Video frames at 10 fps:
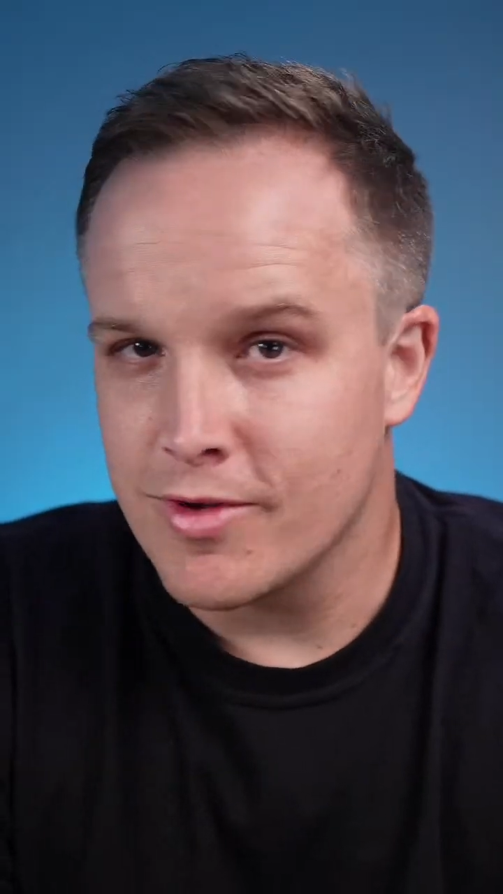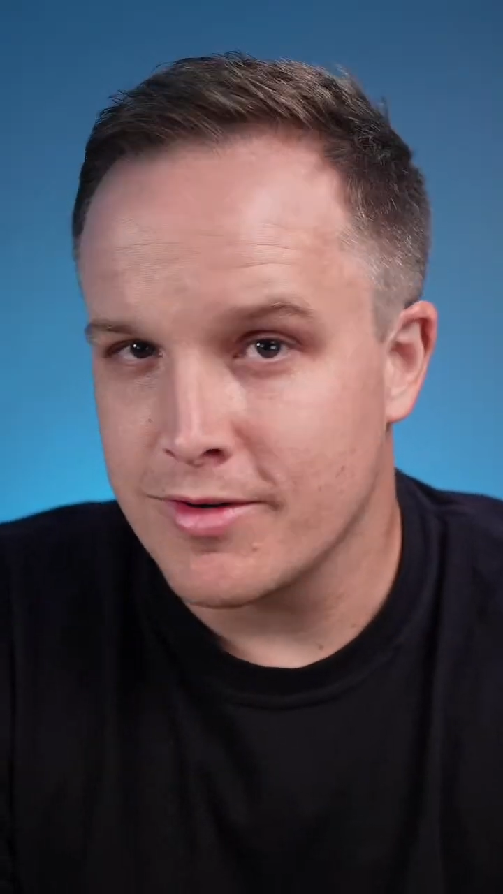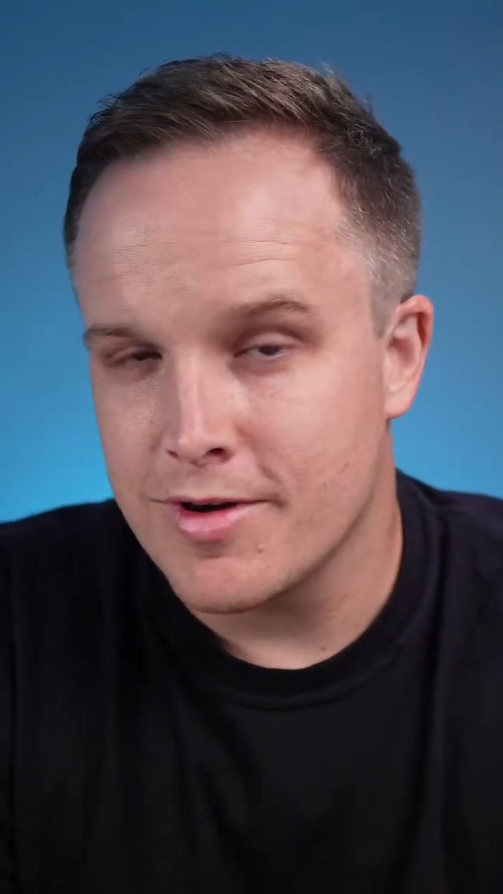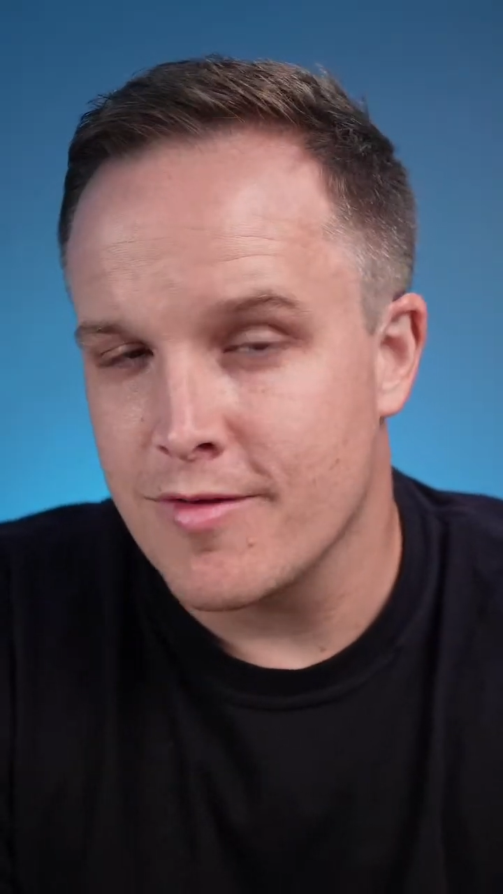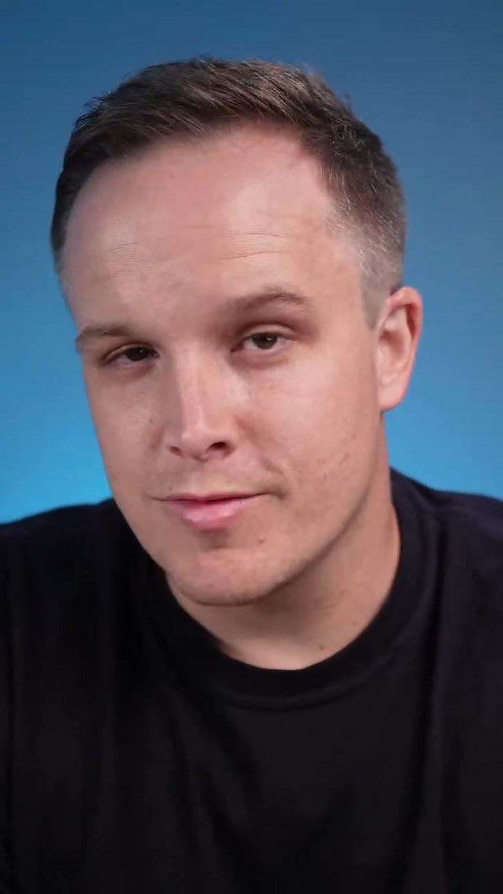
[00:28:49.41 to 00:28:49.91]

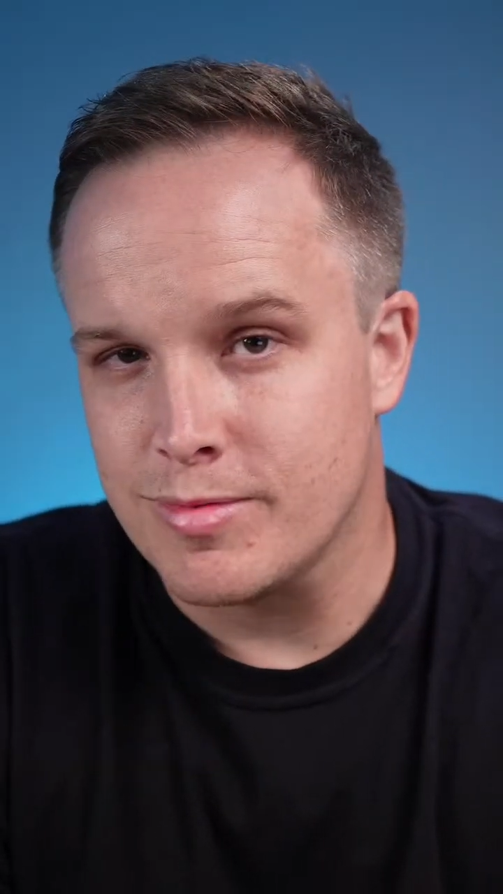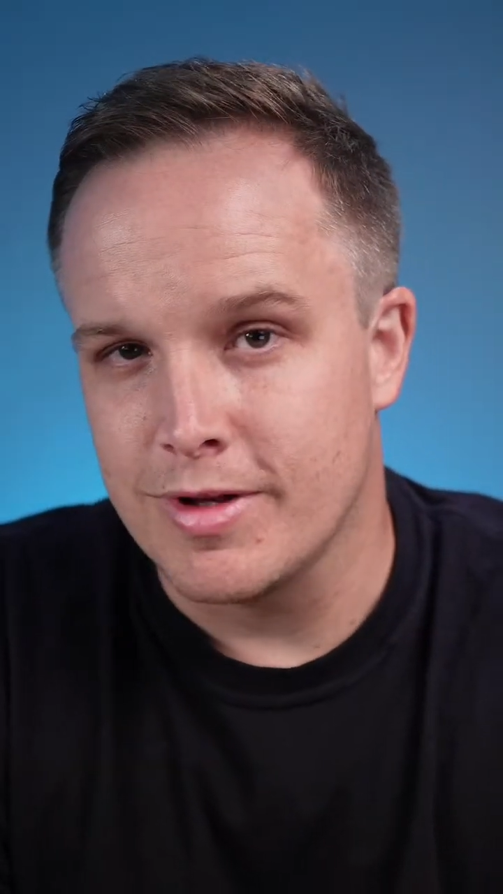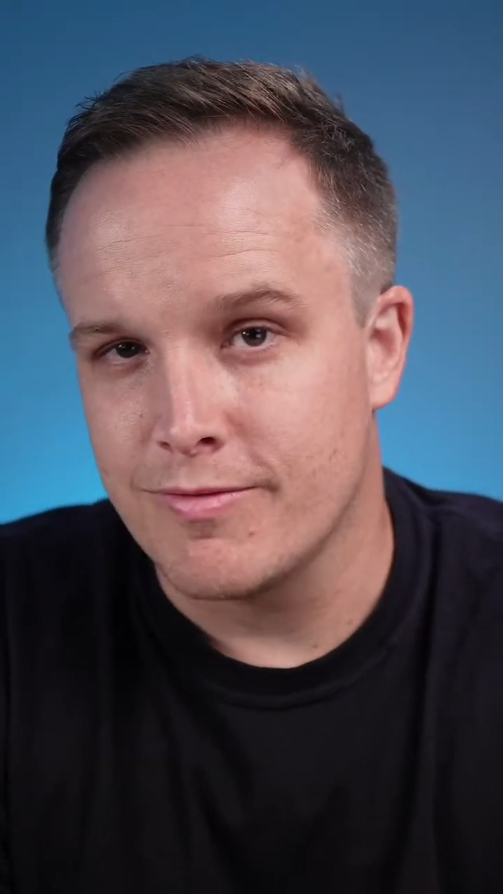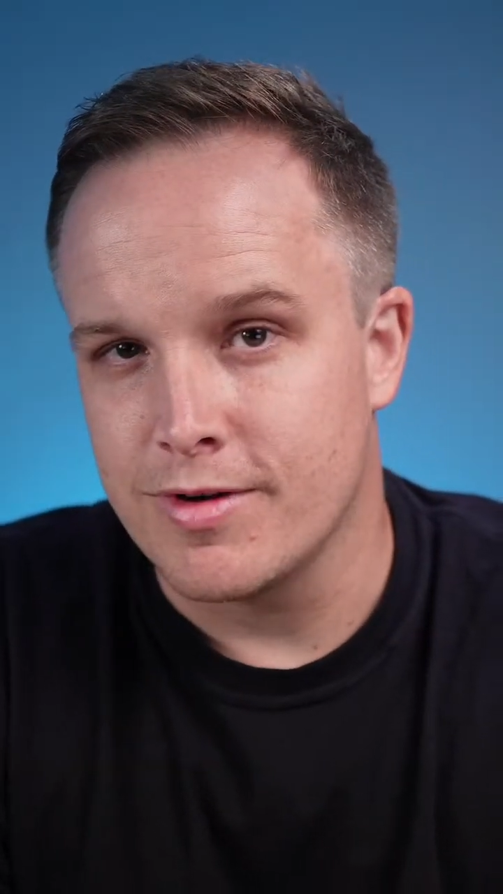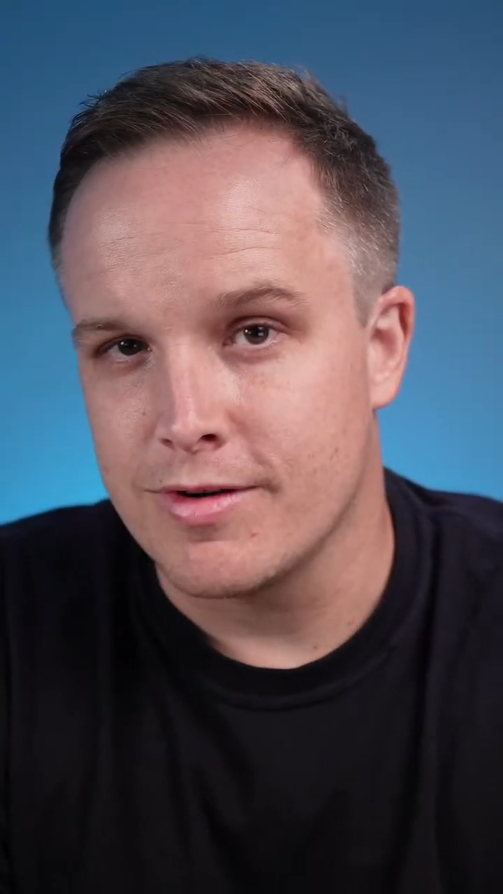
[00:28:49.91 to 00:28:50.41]
uncomfortable
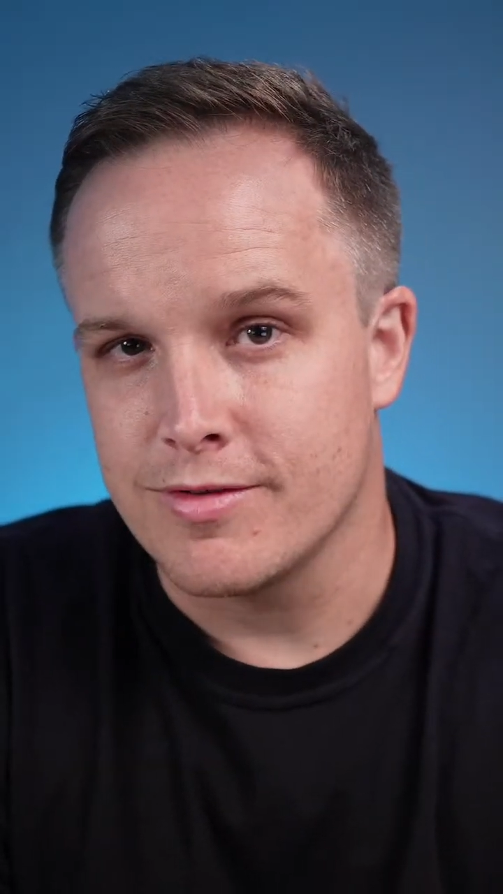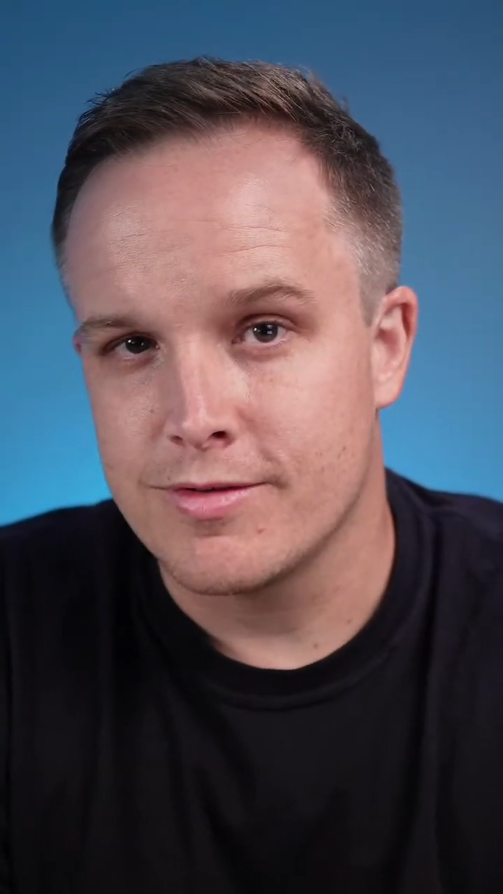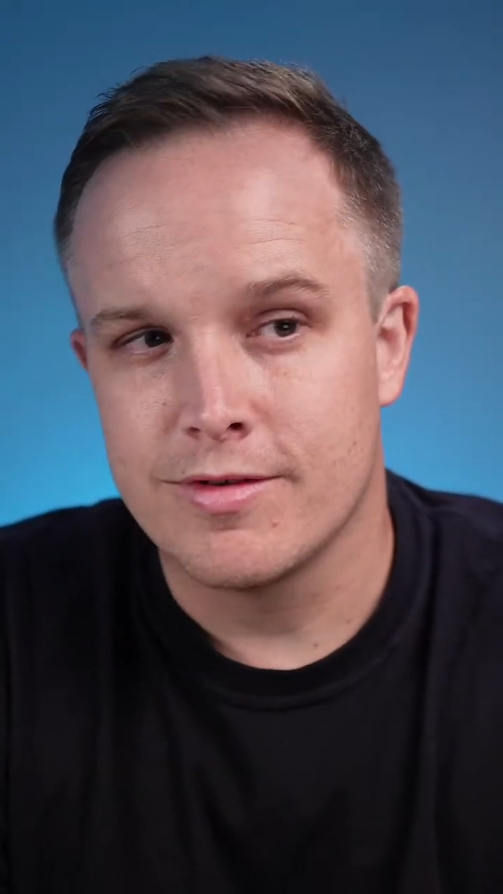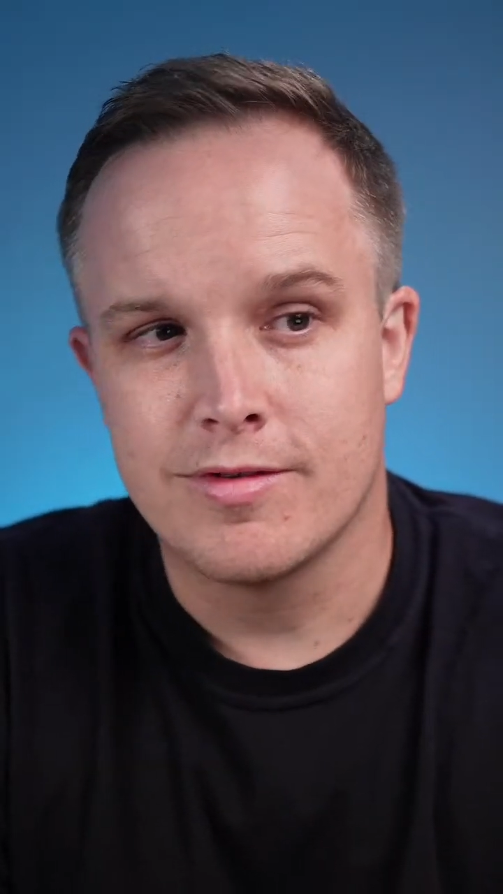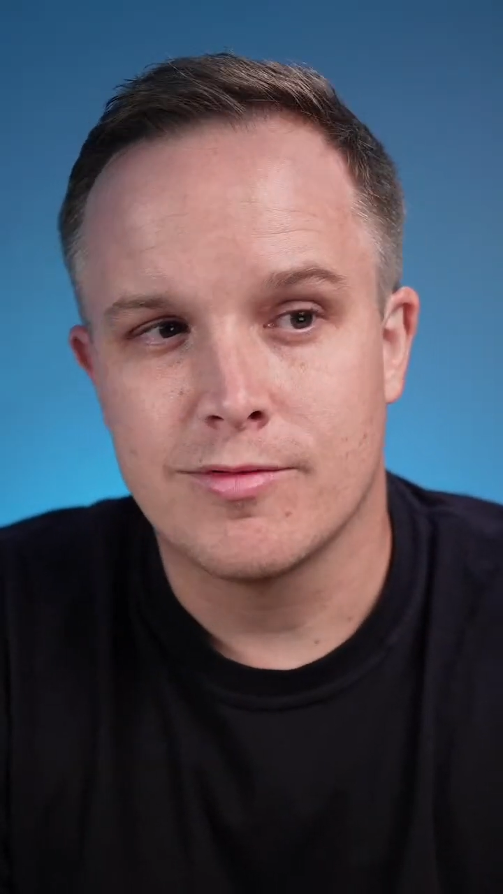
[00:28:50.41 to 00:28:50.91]
at first,